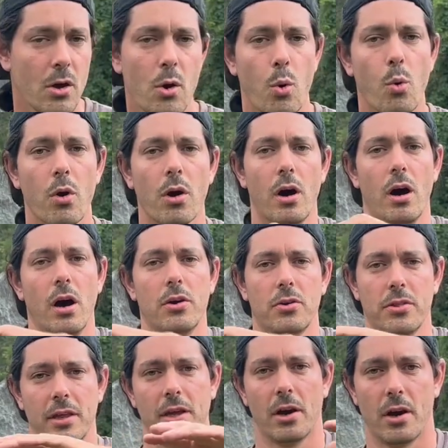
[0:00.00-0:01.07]
or under
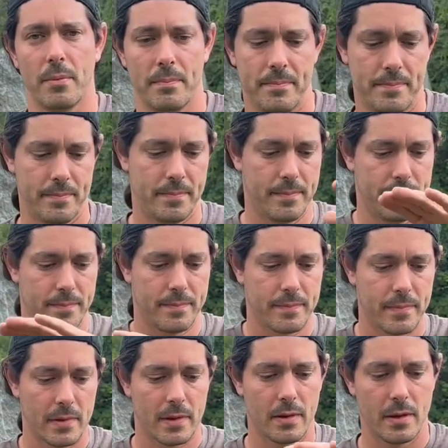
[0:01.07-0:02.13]
the arm
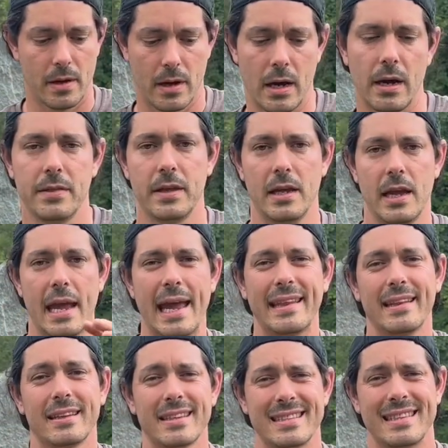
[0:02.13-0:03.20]
on the hand
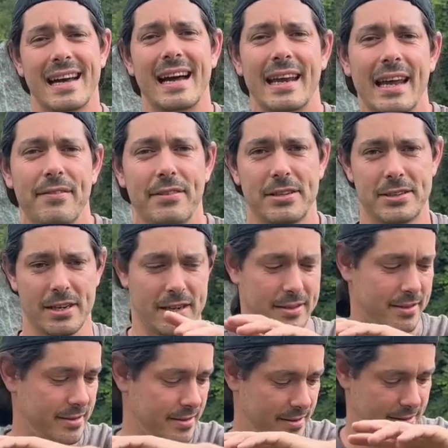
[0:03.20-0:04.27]
that does not have the chuck.
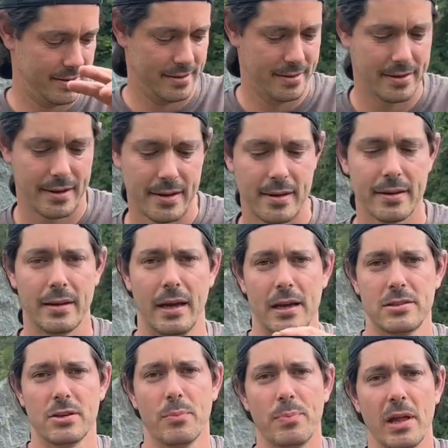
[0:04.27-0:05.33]
And
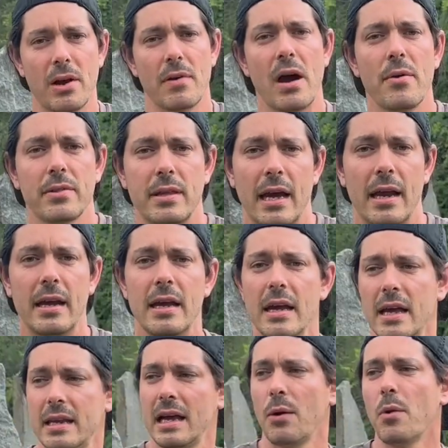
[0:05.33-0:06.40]
so play around with that.
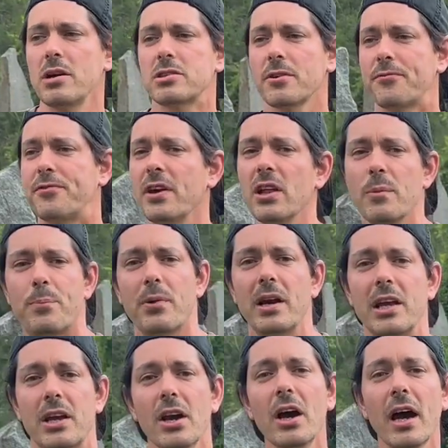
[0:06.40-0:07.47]
Now, once you're feeling pretty
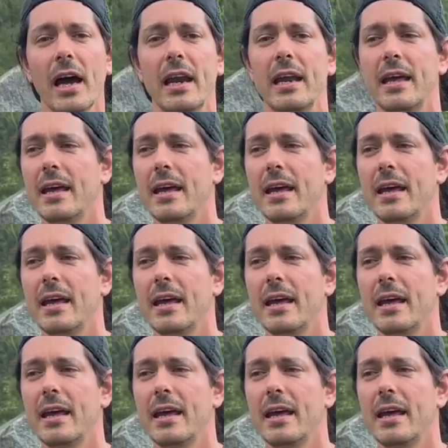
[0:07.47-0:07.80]
good,